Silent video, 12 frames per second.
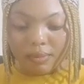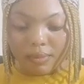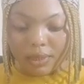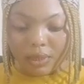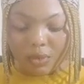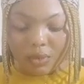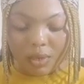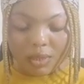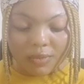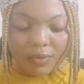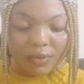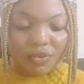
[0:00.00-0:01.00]
This
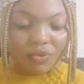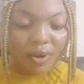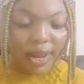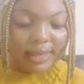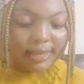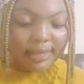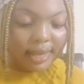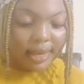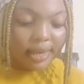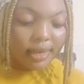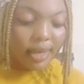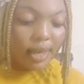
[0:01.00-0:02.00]
one's for dry
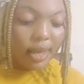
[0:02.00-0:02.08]
skin.